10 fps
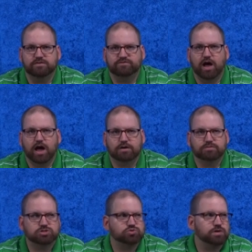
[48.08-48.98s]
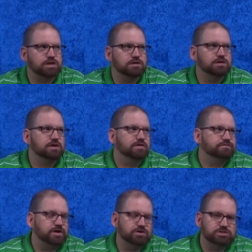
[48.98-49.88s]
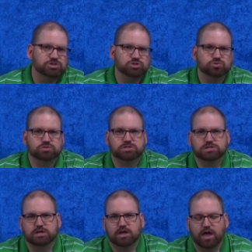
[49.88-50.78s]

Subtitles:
divide between various dukes